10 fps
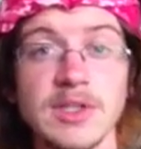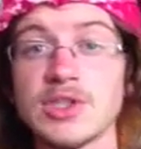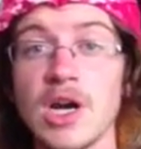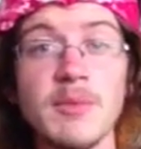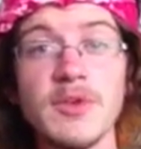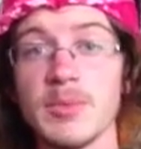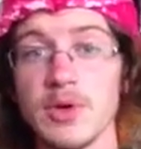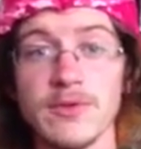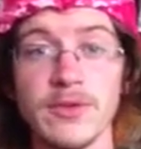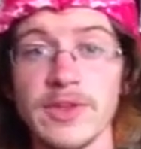Because charm is a
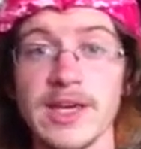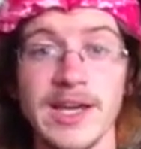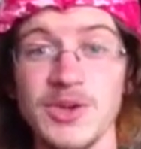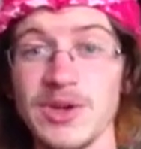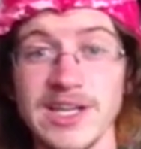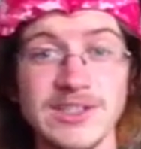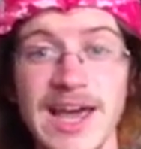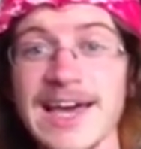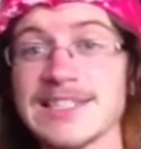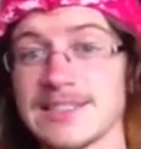beautiful thing, and you guys
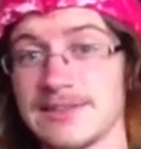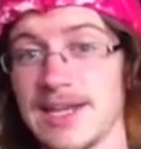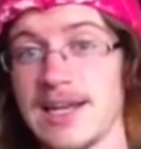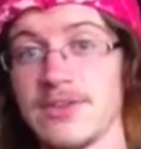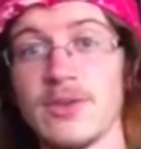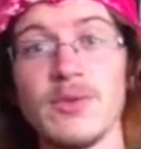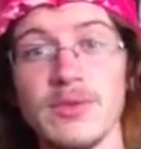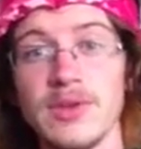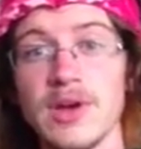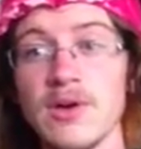are excellent at it.
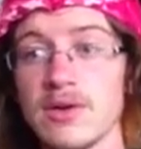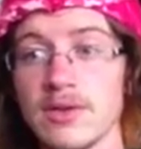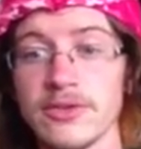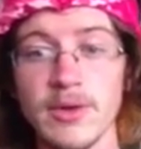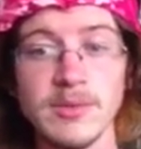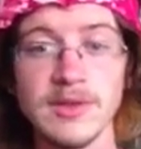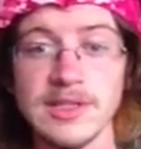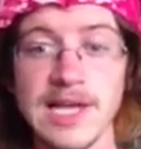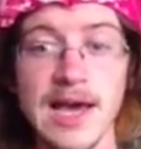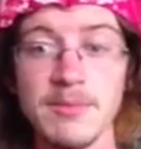So, you know, some of
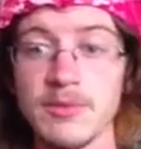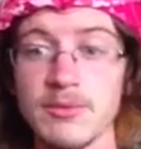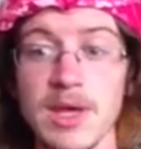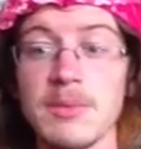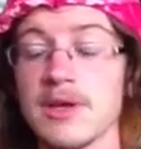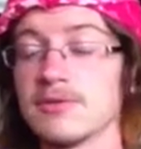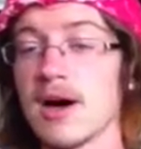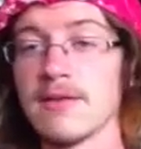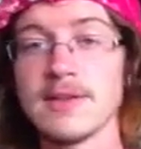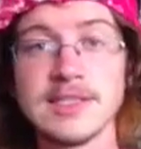the times, maybe a
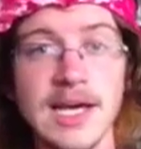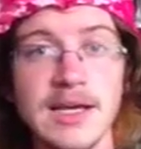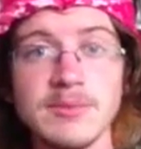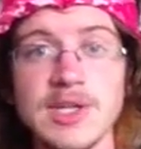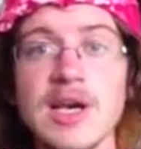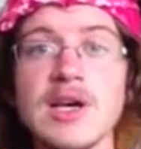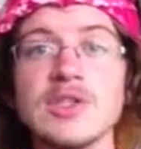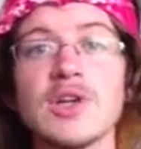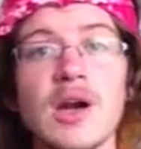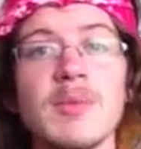lot of the times,
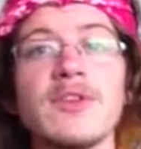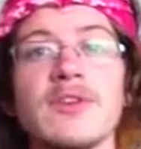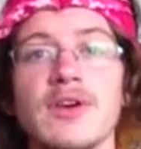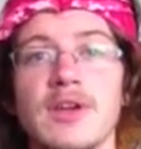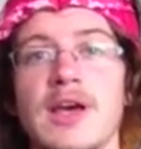charm is good.